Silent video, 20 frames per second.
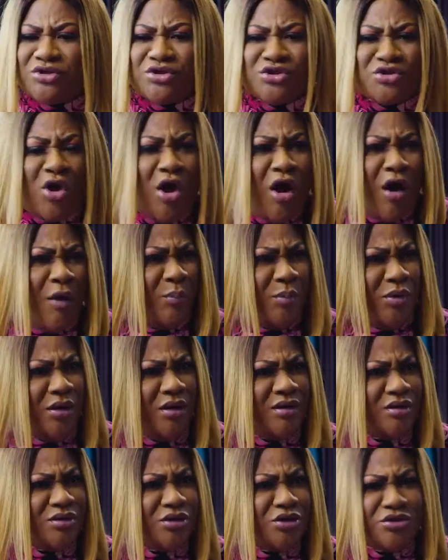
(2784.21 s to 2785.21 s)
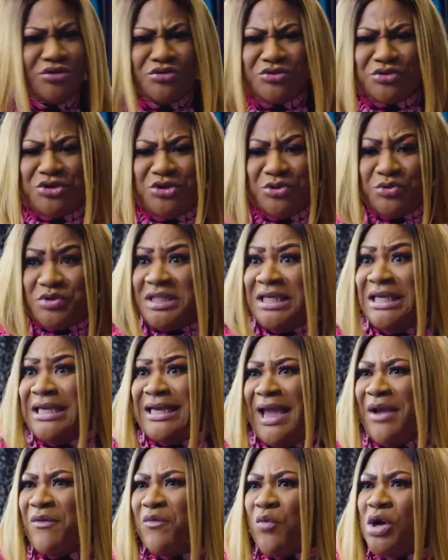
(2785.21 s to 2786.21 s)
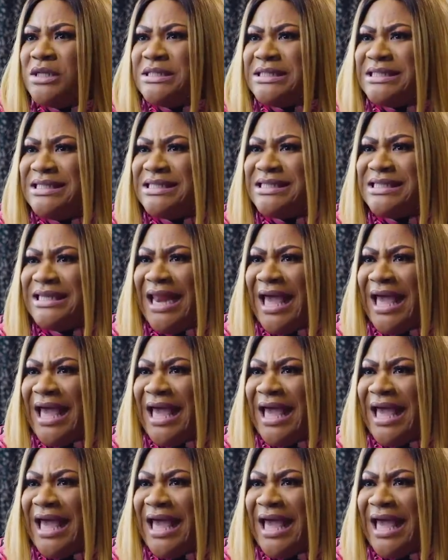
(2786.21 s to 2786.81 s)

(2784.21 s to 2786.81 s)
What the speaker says: Stop! Do you think I want this